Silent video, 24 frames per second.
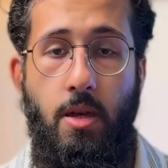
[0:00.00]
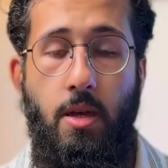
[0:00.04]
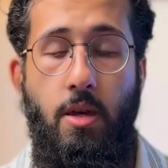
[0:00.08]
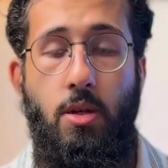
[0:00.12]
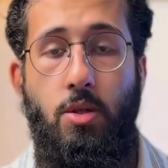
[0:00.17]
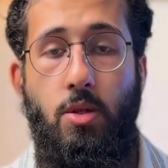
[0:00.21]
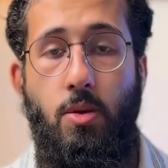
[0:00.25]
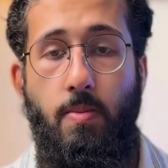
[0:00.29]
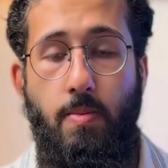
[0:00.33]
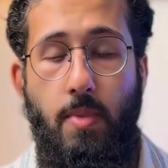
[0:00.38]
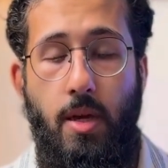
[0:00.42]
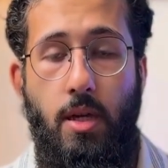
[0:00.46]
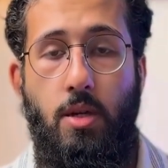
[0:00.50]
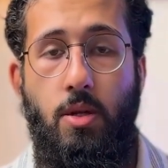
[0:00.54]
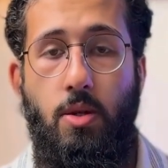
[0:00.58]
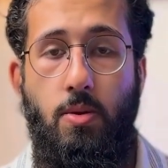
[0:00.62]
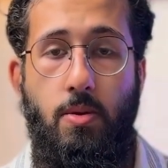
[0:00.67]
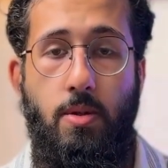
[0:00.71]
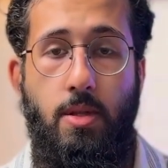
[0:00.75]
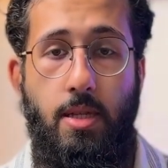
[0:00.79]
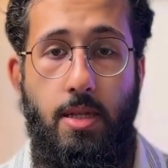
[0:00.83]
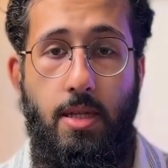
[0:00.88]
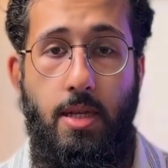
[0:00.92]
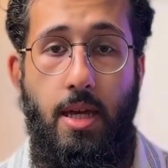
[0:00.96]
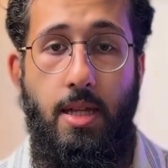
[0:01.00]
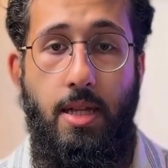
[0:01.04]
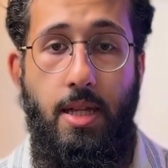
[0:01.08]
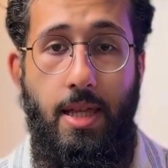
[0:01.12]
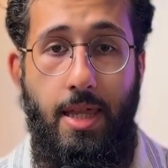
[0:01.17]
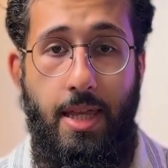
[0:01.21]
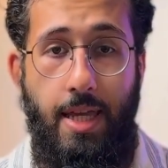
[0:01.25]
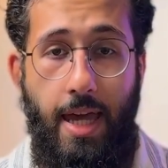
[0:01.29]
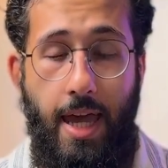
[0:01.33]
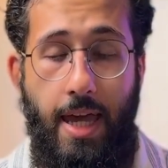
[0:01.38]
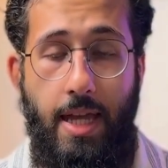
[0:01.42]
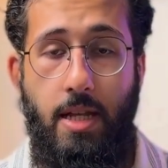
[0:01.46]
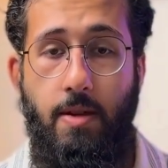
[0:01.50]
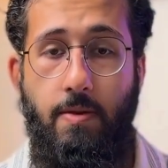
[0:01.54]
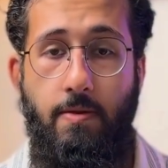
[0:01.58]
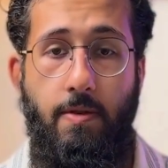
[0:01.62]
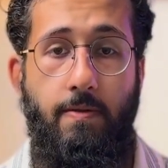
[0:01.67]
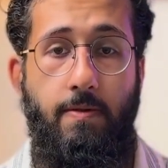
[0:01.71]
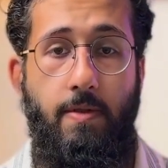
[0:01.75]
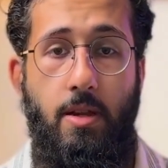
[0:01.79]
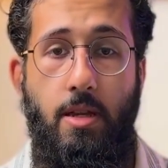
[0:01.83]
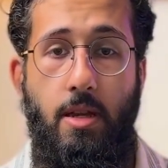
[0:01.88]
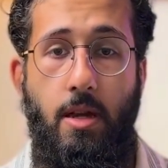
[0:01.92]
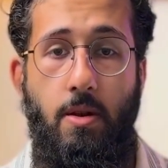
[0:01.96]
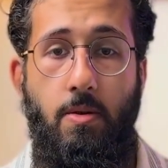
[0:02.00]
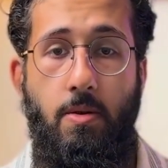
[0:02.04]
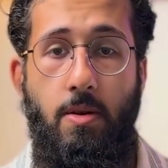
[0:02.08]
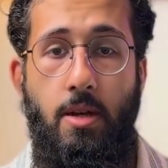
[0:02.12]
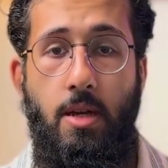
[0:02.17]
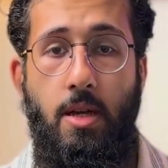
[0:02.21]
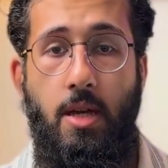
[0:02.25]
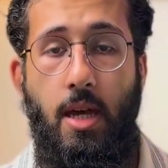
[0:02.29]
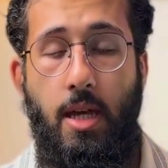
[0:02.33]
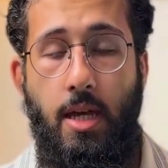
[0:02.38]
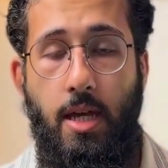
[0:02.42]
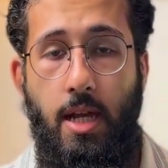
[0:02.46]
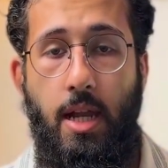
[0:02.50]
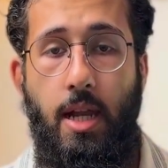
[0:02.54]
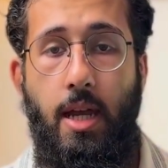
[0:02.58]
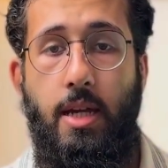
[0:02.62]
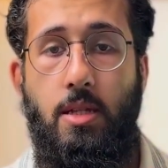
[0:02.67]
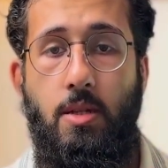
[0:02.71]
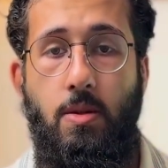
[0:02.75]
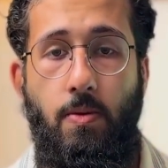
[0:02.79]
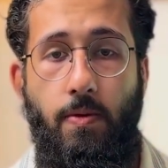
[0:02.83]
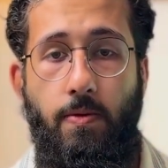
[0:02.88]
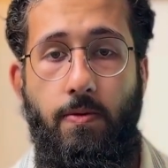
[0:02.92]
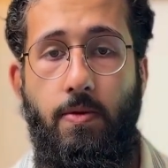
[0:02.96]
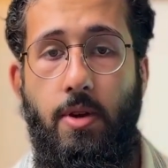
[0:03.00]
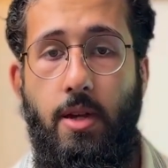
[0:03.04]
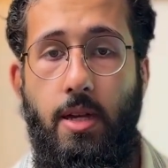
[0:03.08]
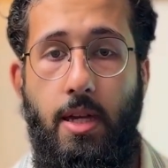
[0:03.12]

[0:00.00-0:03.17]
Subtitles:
So make sure to stay till the end of the video and collect your free